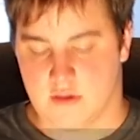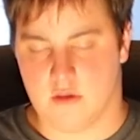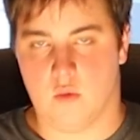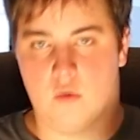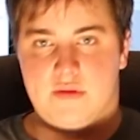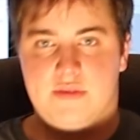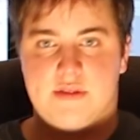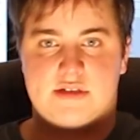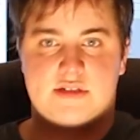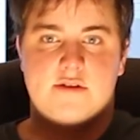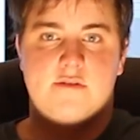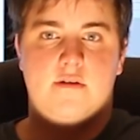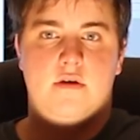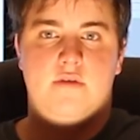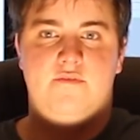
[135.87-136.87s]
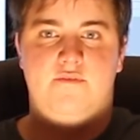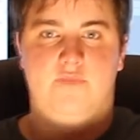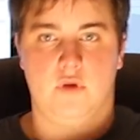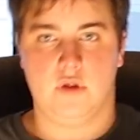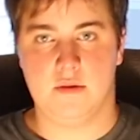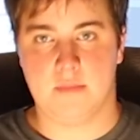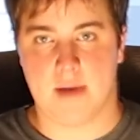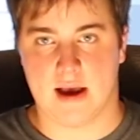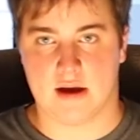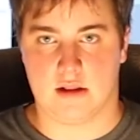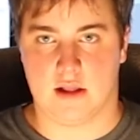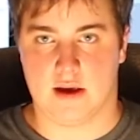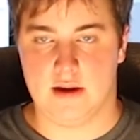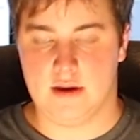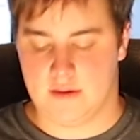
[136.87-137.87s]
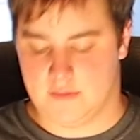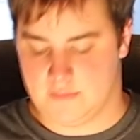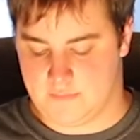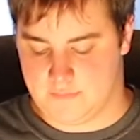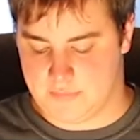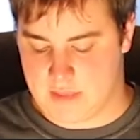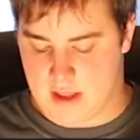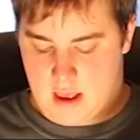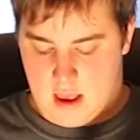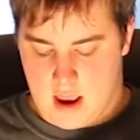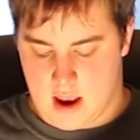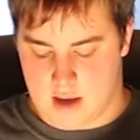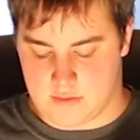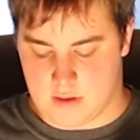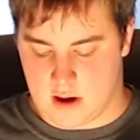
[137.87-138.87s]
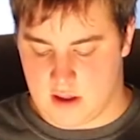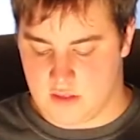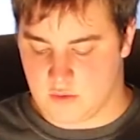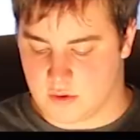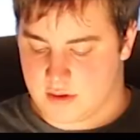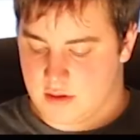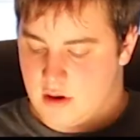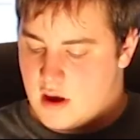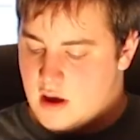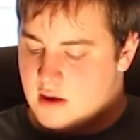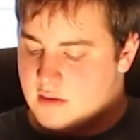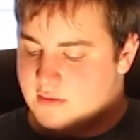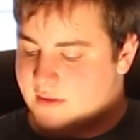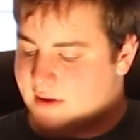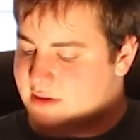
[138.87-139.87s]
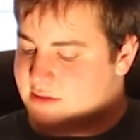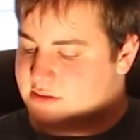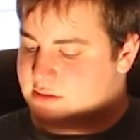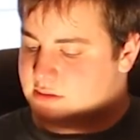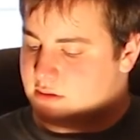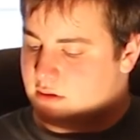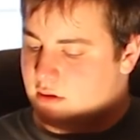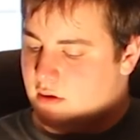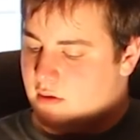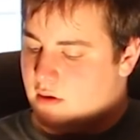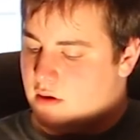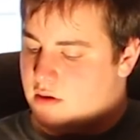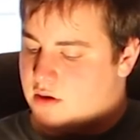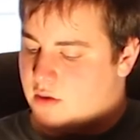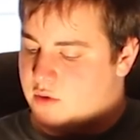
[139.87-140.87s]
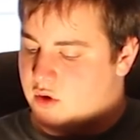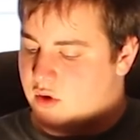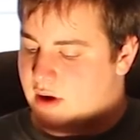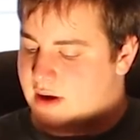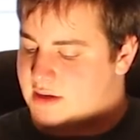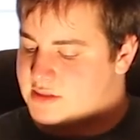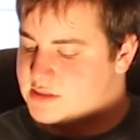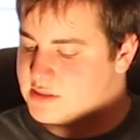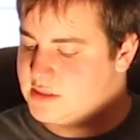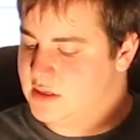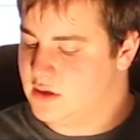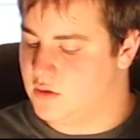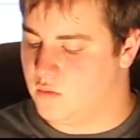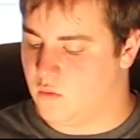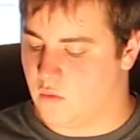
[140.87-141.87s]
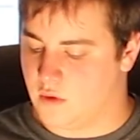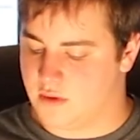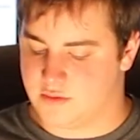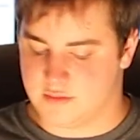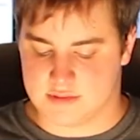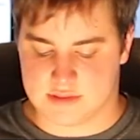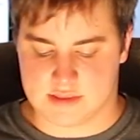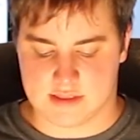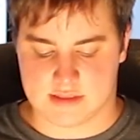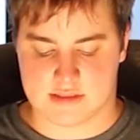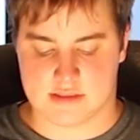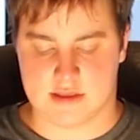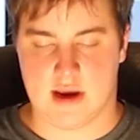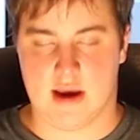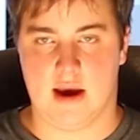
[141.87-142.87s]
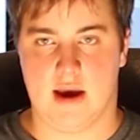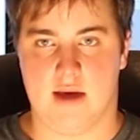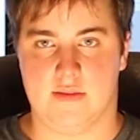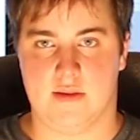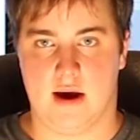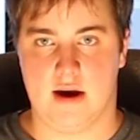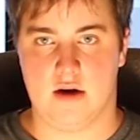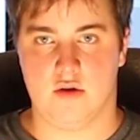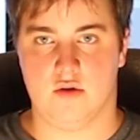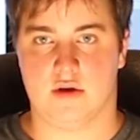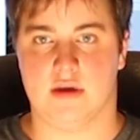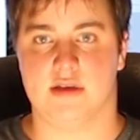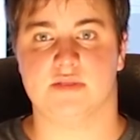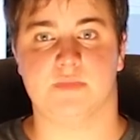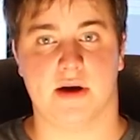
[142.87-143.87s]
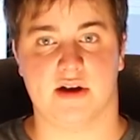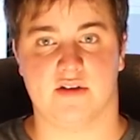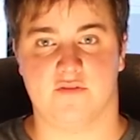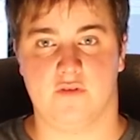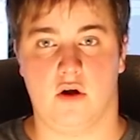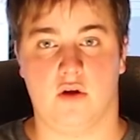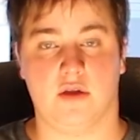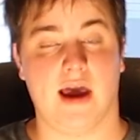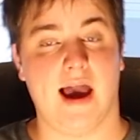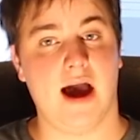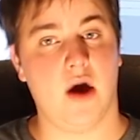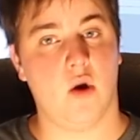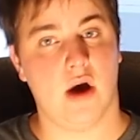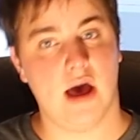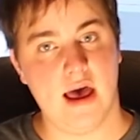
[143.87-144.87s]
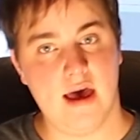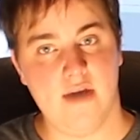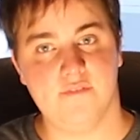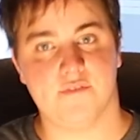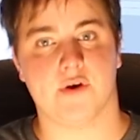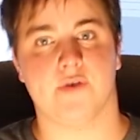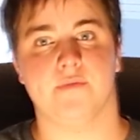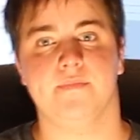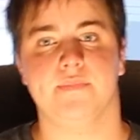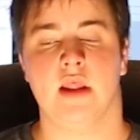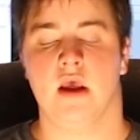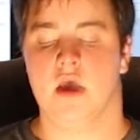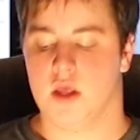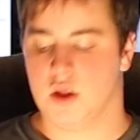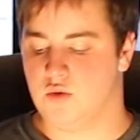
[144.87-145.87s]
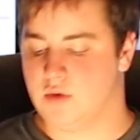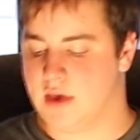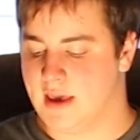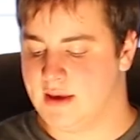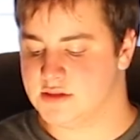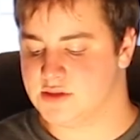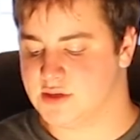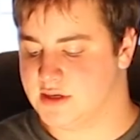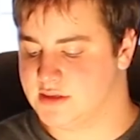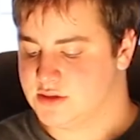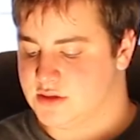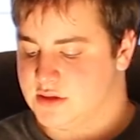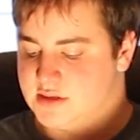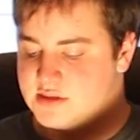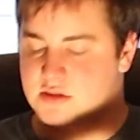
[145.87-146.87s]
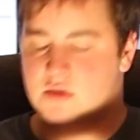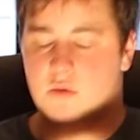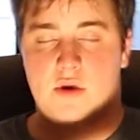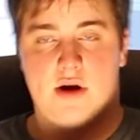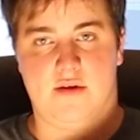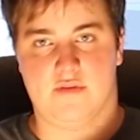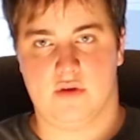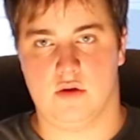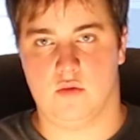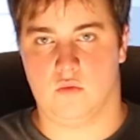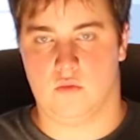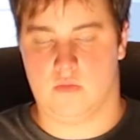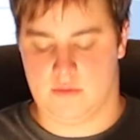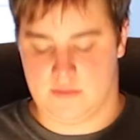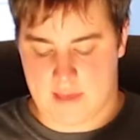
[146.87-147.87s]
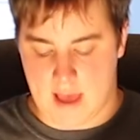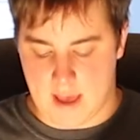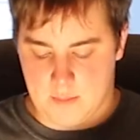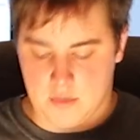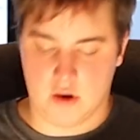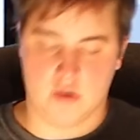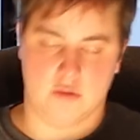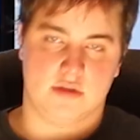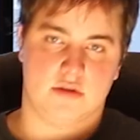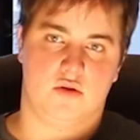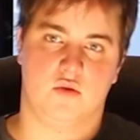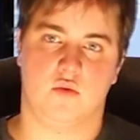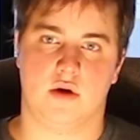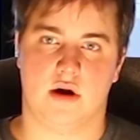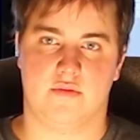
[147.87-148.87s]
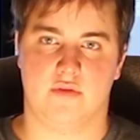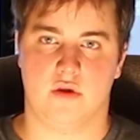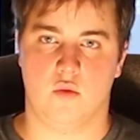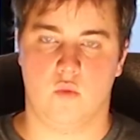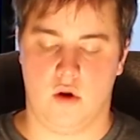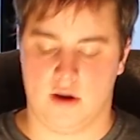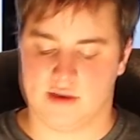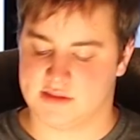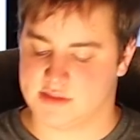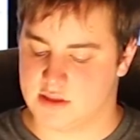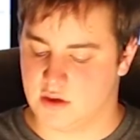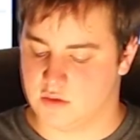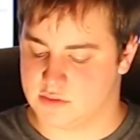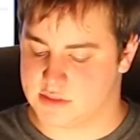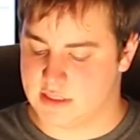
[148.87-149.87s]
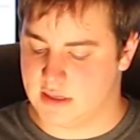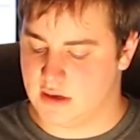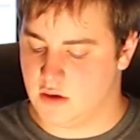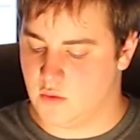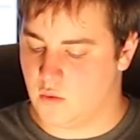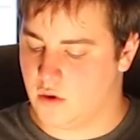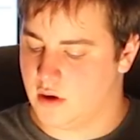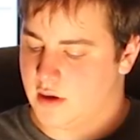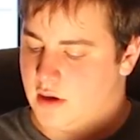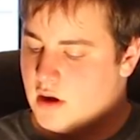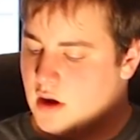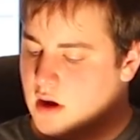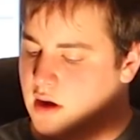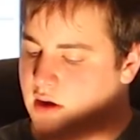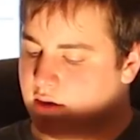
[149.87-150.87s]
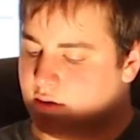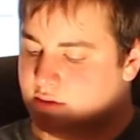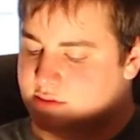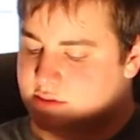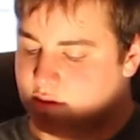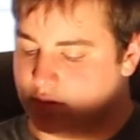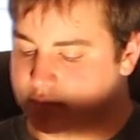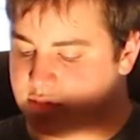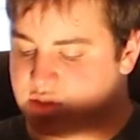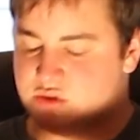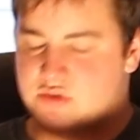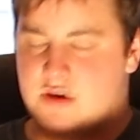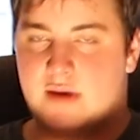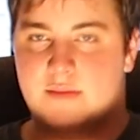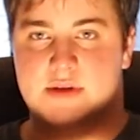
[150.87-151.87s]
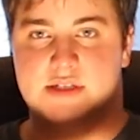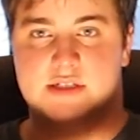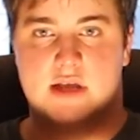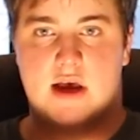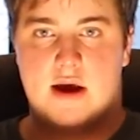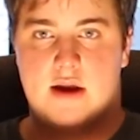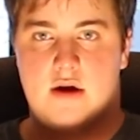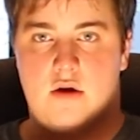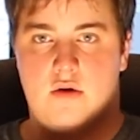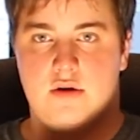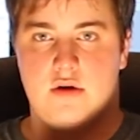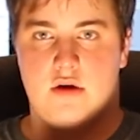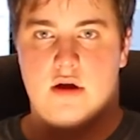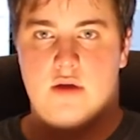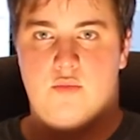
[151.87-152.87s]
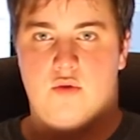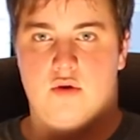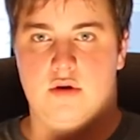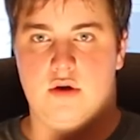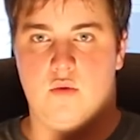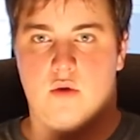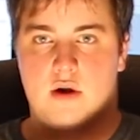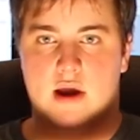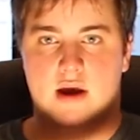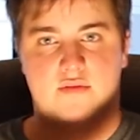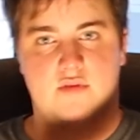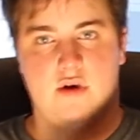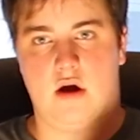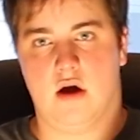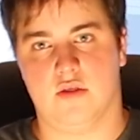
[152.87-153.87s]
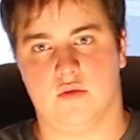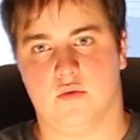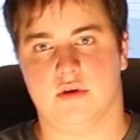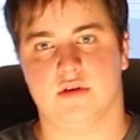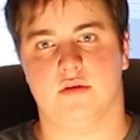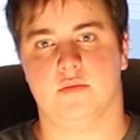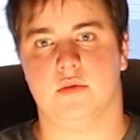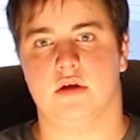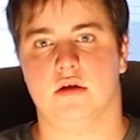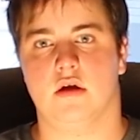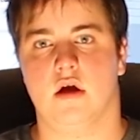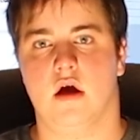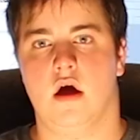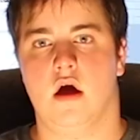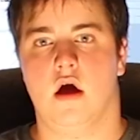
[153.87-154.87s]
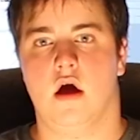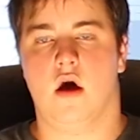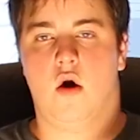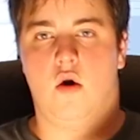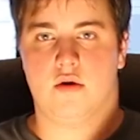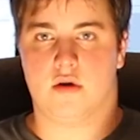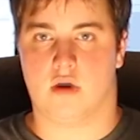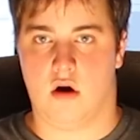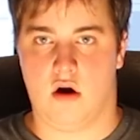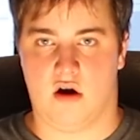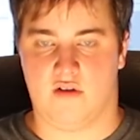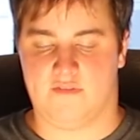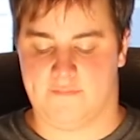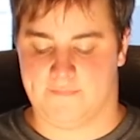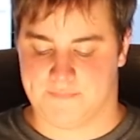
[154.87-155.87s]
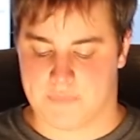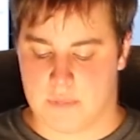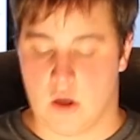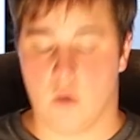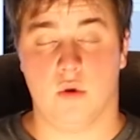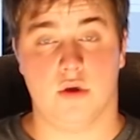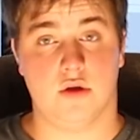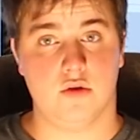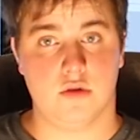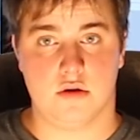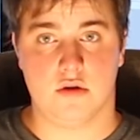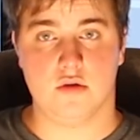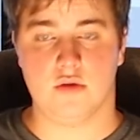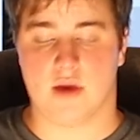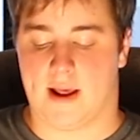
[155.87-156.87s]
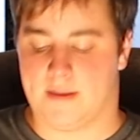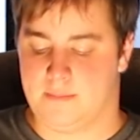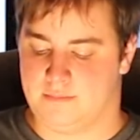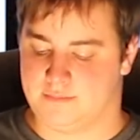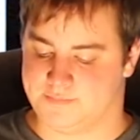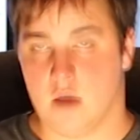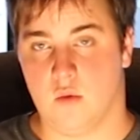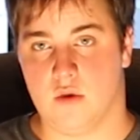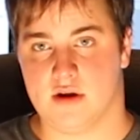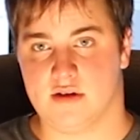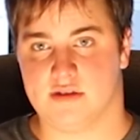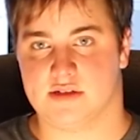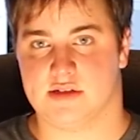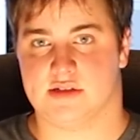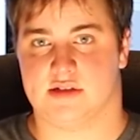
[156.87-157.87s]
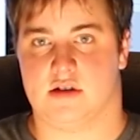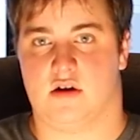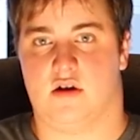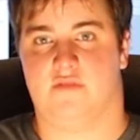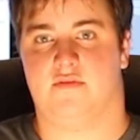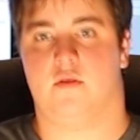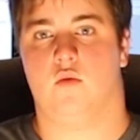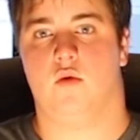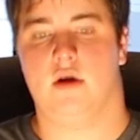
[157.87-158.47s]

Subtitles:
One that's fully backlight, and the other one that's WASD 1 through 6 and the arrow keys by default. However, you can change this to that mode to whatever you want. So say you want, some stripe design on your keyboard and you want every other one to be on or off. Well, you can do that. Now, what else does it offer?